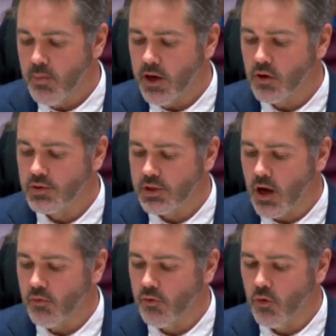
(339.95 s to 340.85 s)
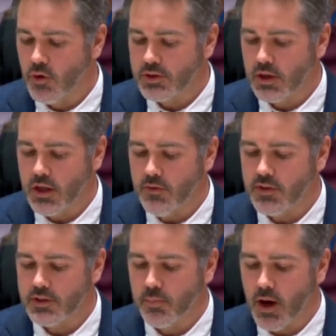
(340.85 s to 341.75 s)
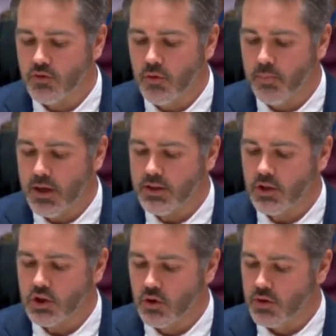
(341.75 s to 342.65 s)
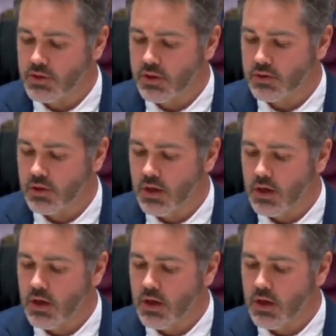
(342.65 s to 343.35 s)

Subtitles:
Medical staff were forced to leave despite repeated assurances